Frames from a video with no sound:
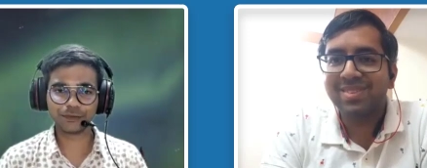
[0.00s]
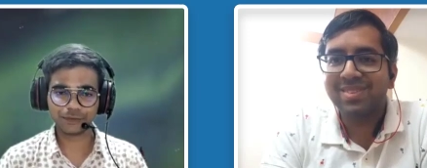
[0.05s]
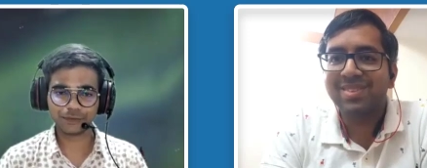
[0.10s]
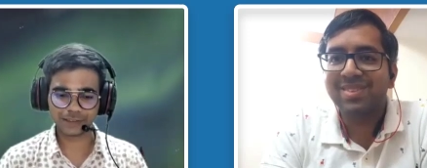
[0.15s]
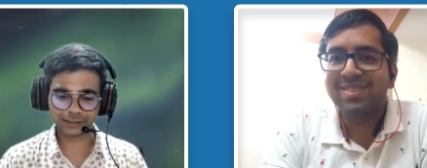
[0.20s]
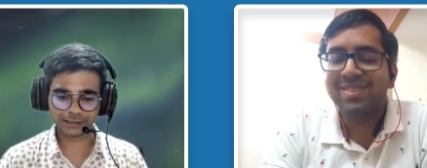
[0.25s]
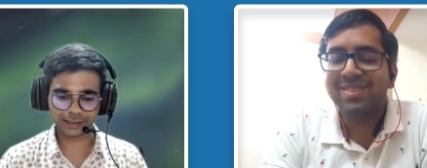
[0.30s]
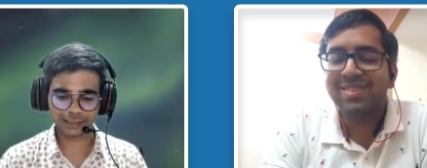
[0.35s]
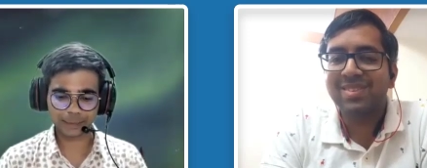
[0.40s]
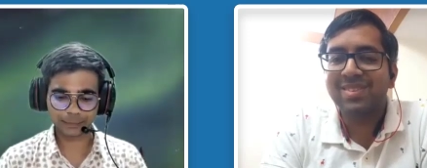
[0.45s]
Speaker 1: the
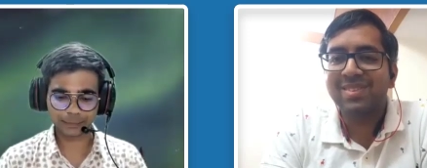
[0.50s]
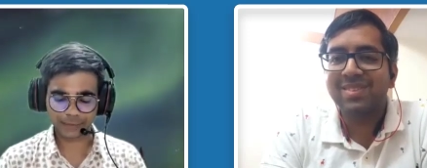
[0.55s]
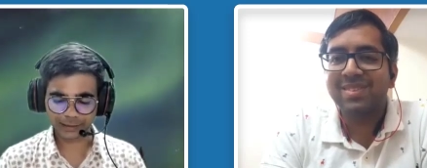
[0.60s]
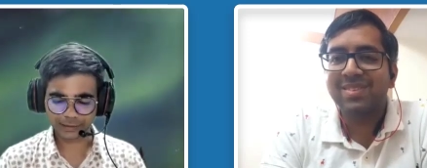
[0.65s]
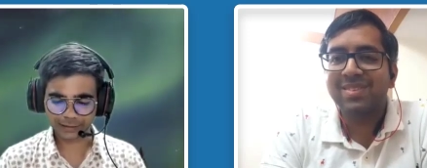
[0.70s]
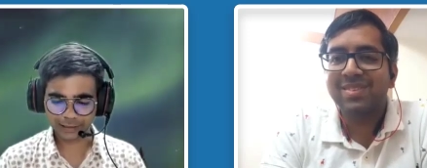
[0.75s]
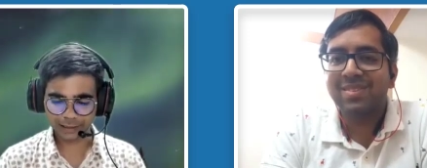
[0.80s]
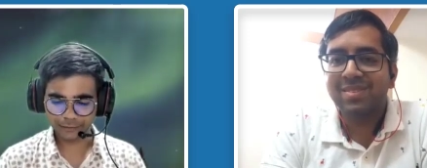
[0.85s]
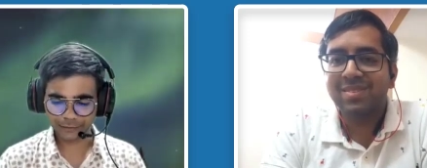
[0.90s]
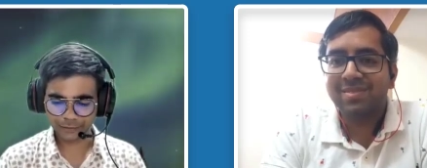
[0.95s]
first attempt
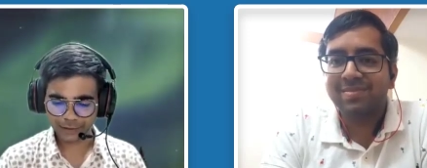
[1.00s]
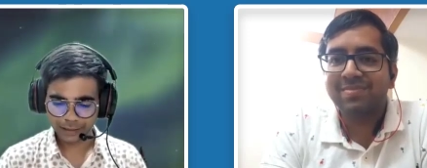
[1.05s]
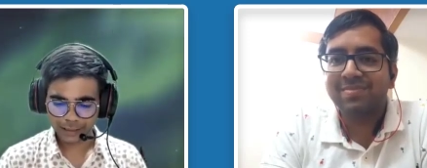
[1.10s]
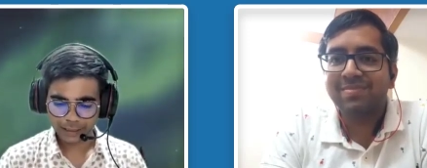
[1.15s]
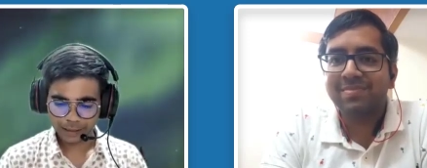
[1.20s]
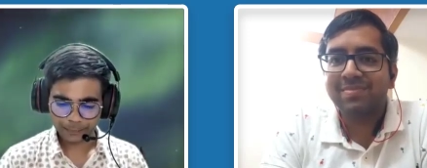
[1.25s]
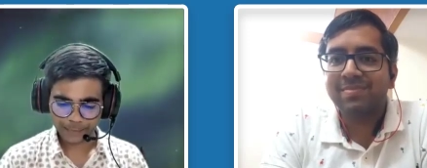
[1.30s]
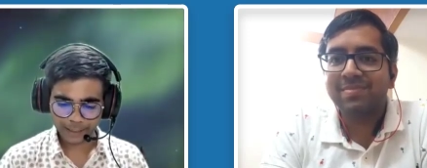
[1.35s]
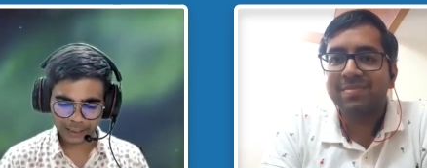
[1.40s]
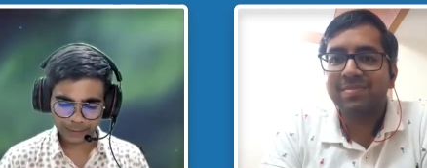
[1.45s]
itself.
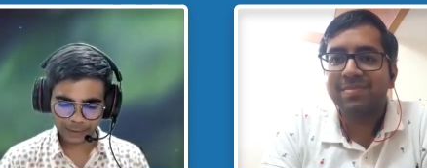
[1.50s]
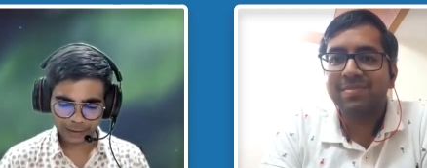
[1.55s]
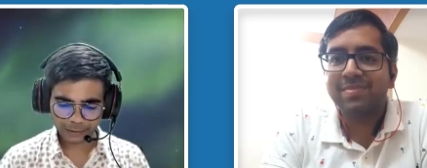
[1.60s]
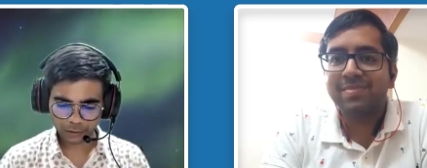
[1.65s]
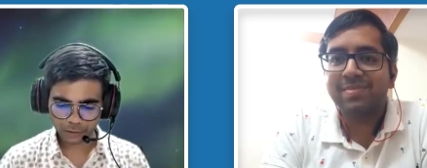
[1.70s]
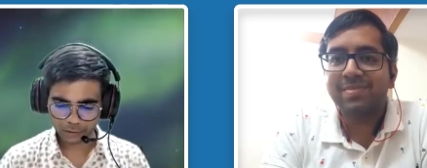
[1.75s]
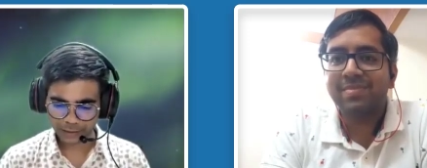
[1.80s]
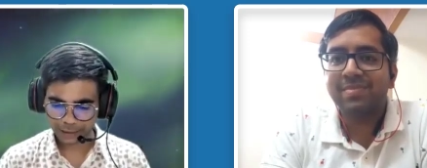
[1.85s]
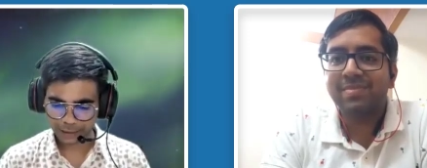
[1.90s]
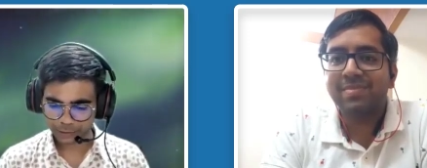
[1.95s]
Many,
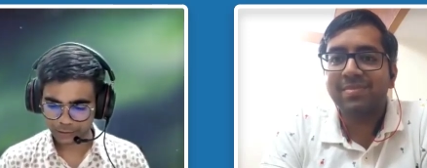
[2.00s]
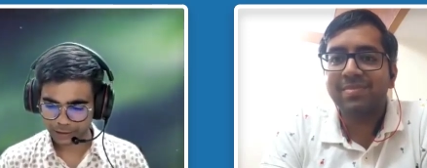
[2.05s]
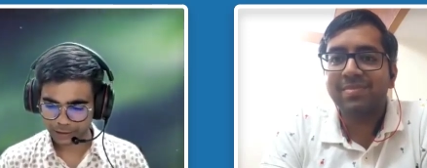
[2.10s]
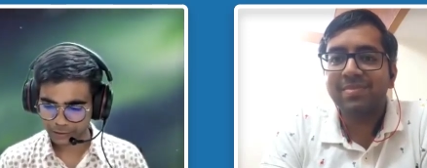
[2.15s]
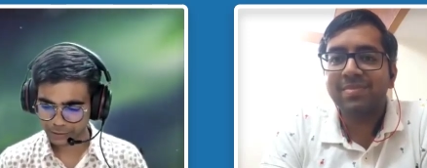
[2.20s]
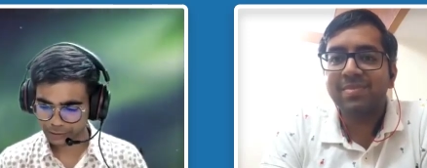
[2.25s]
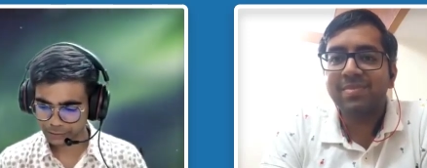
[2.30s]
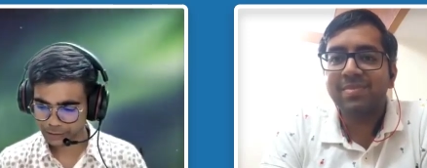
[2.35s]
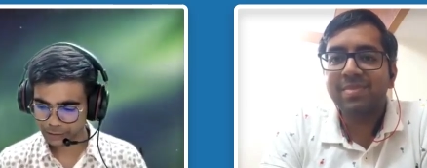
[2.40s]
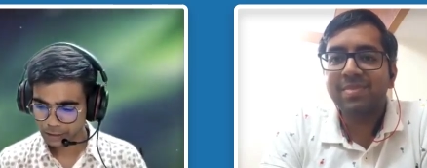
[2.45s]
many
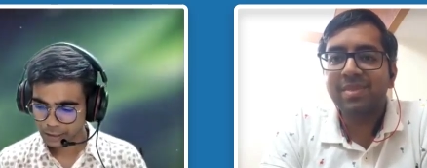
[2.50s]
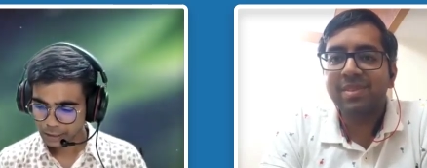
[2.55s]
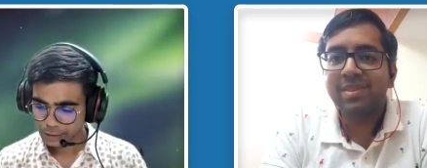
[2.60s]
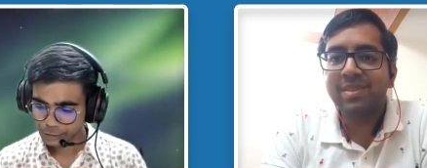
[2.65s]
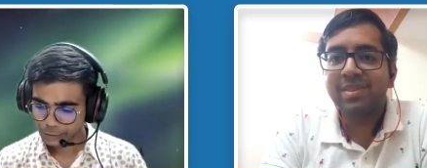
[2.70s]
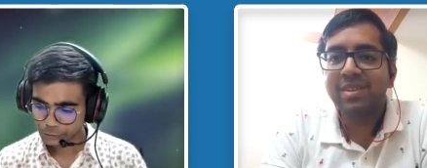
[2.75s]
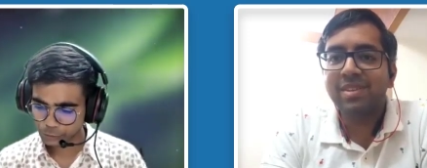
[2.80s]
congratulations.